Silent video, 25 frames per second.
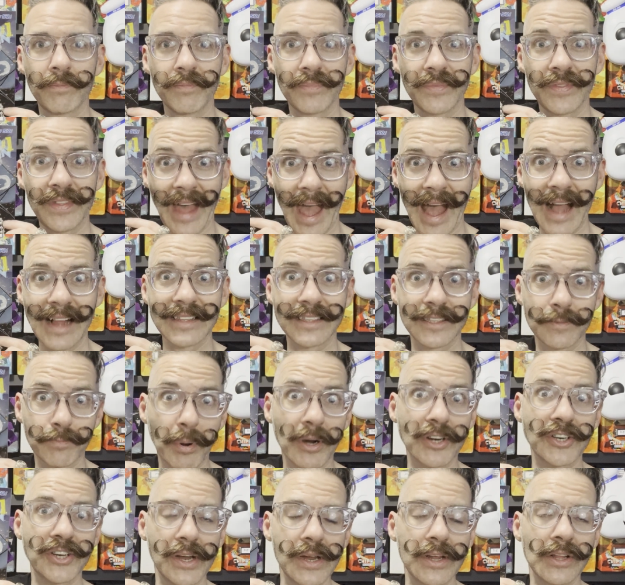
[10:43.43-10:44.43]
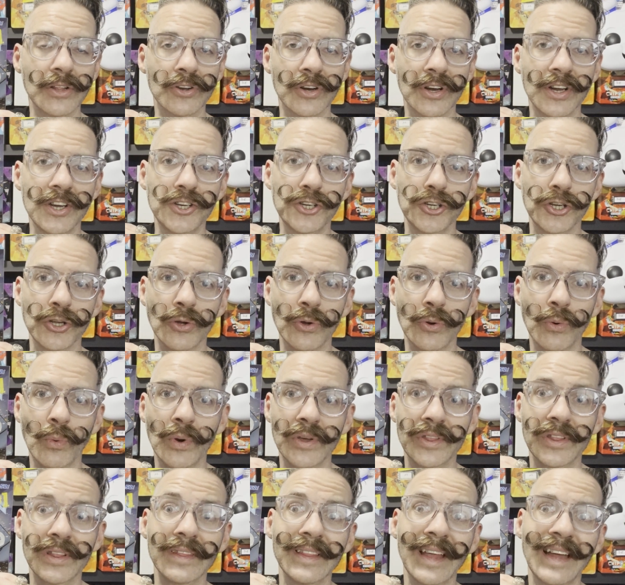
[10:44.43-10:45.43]
that particular issue
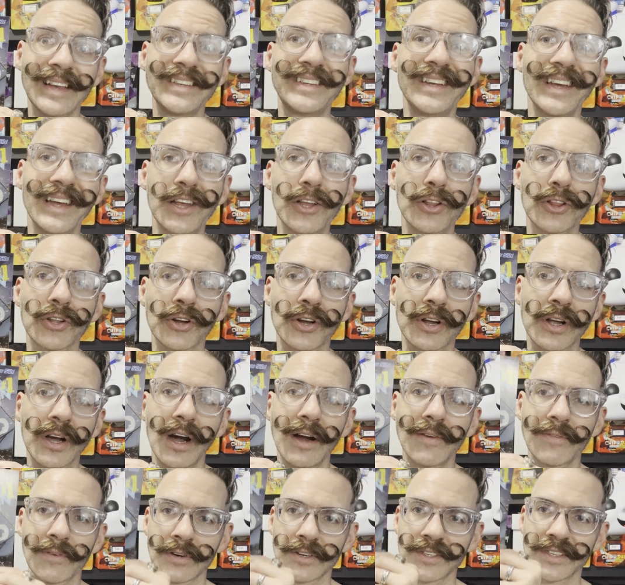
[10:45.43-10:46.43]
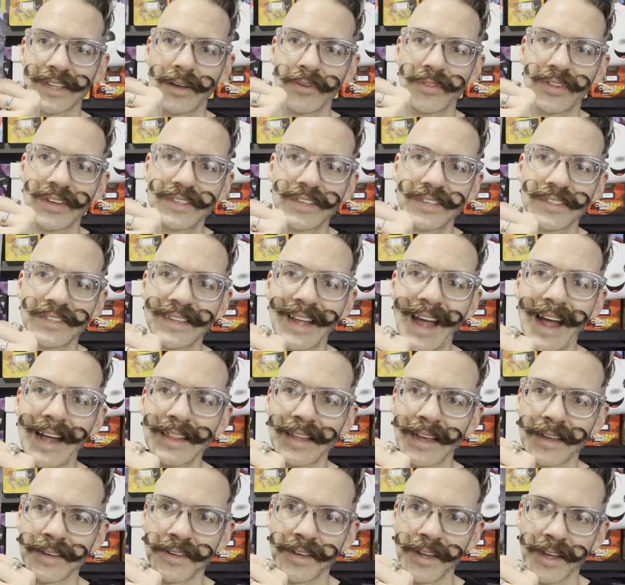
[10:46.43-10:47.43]
with lenticular covers. Now this is not
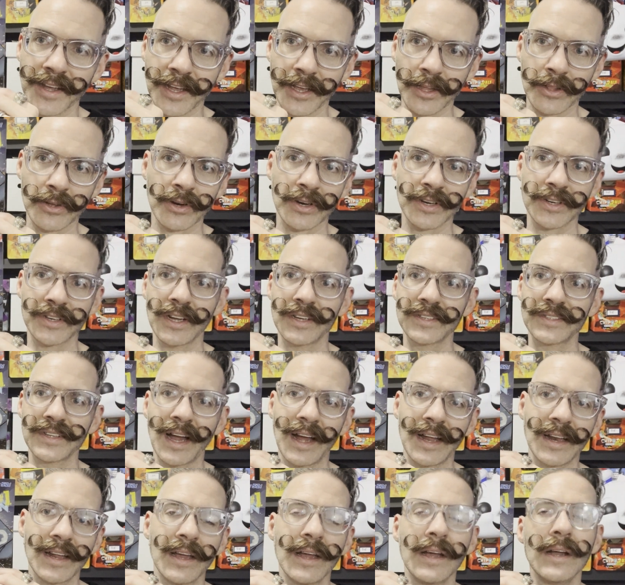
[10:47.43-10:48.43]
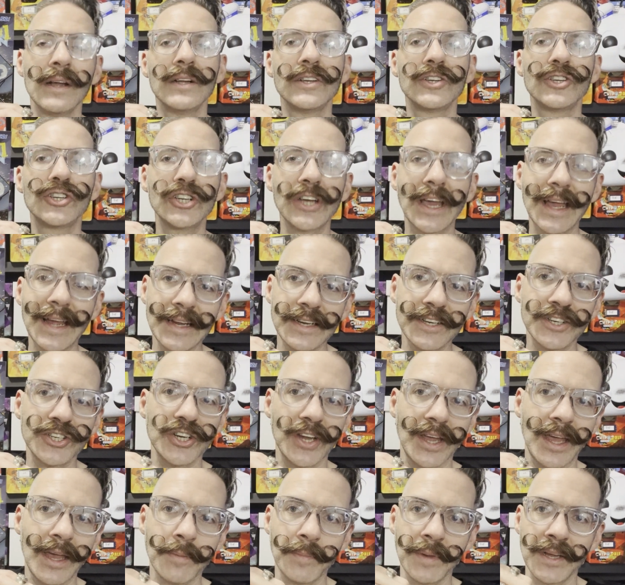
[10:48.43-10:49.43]
lenticular, it does not change
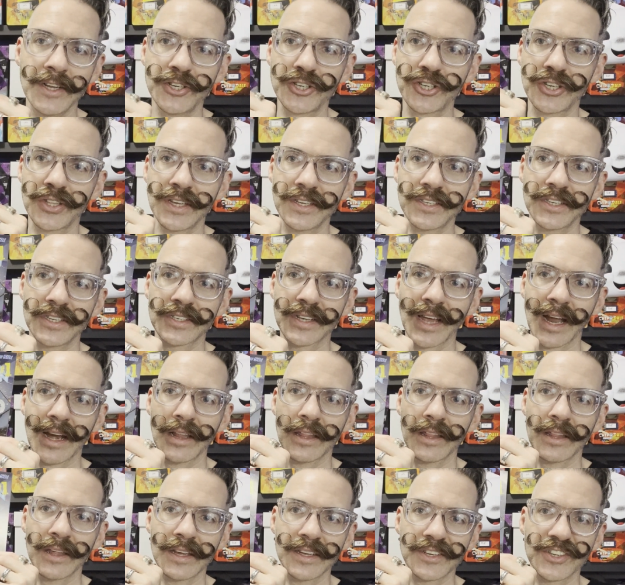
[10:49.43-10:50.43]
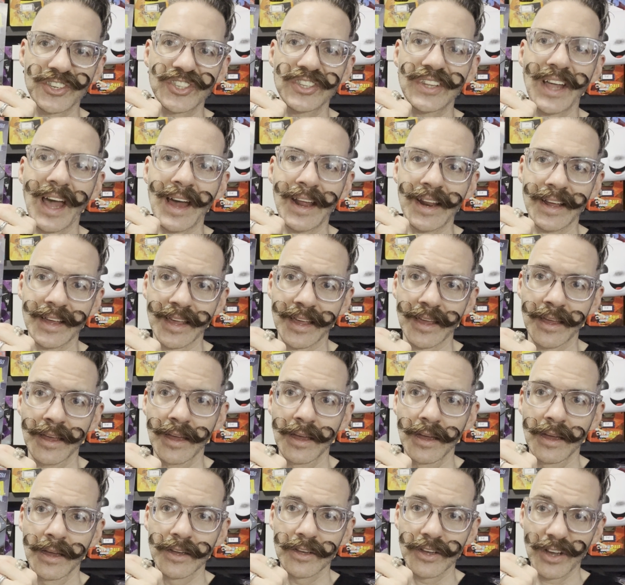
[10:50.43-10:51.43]
image. This is kind of the static
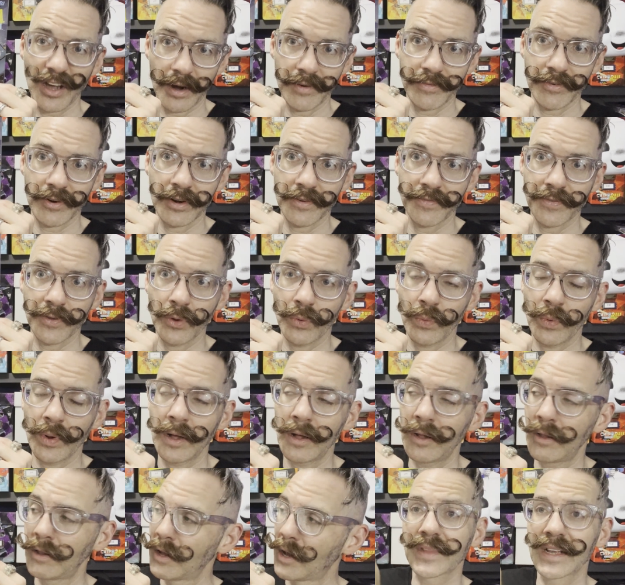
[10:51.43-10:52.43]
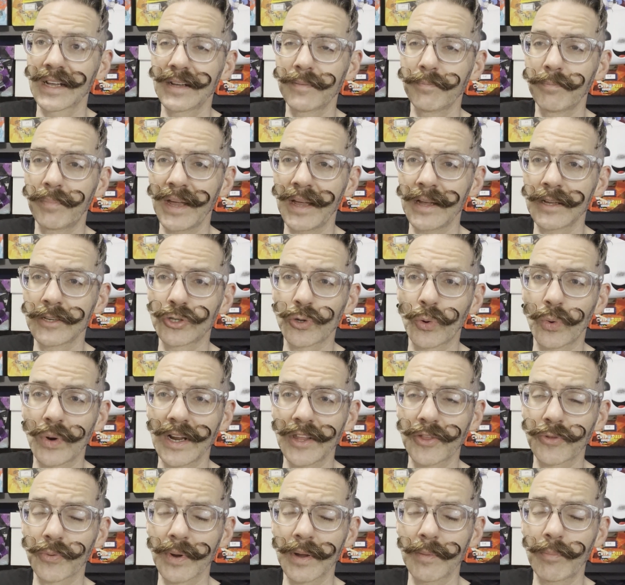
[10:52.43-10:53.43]
cover, if you will. Being
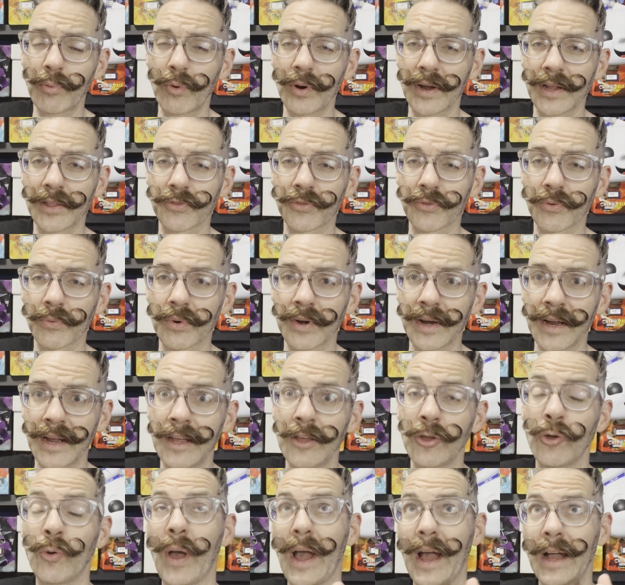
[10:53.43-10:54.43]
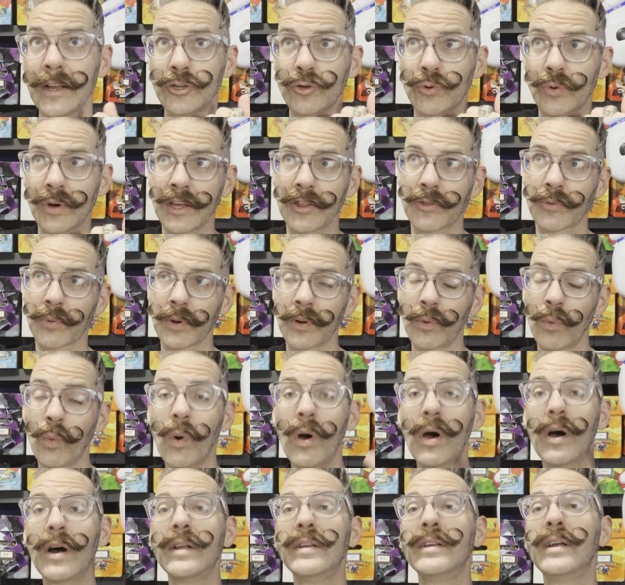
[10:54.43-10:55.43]
23.3, you had
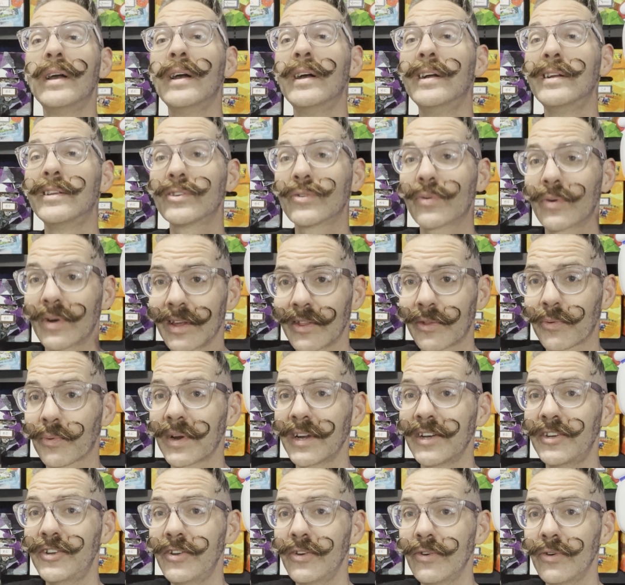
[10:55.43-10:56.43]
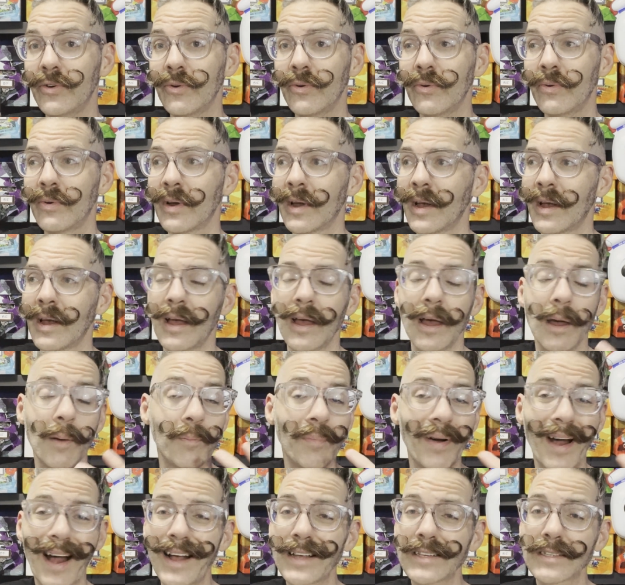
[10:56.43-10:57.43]
23.1, 23.2, and
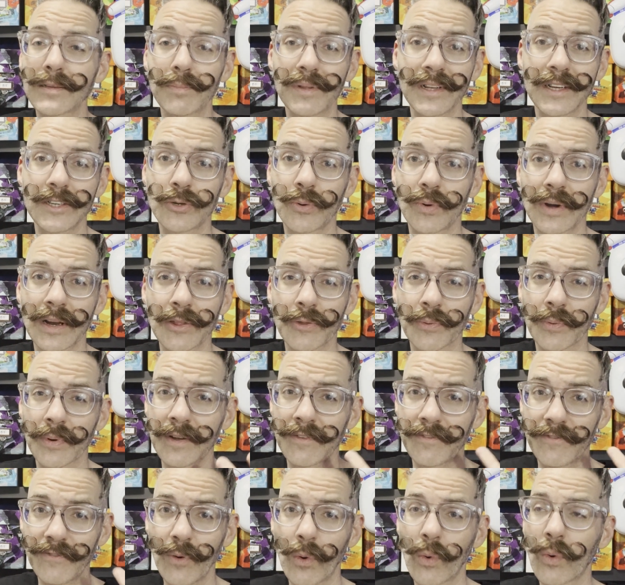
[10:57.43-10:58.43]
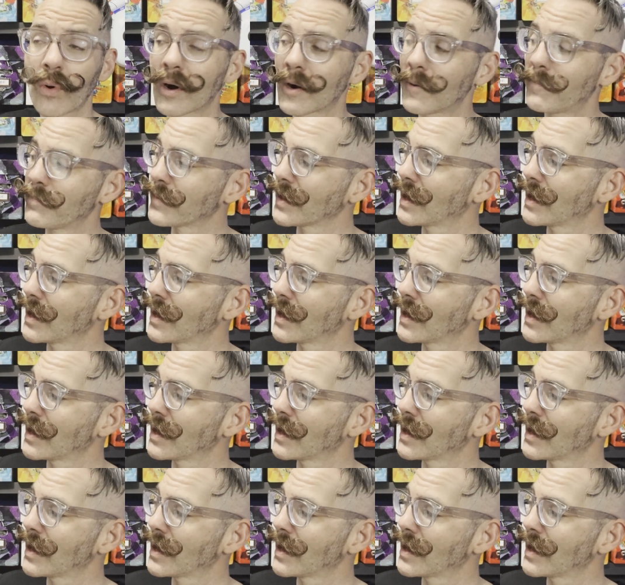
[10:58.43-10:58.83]
possibly 23.4,